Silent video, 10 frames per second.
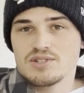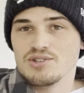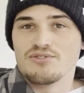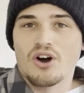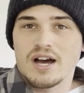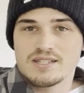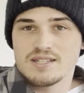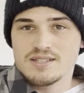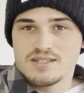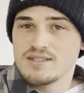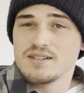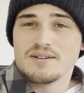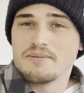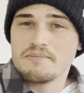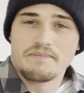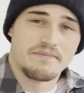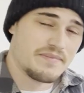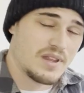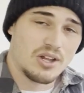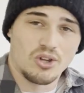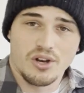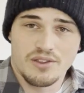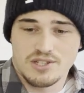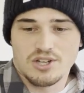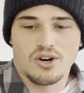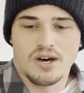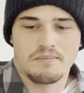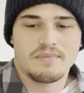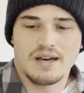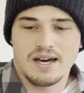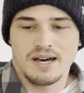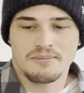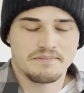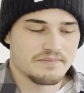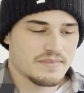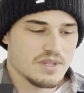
devices a lot of the time.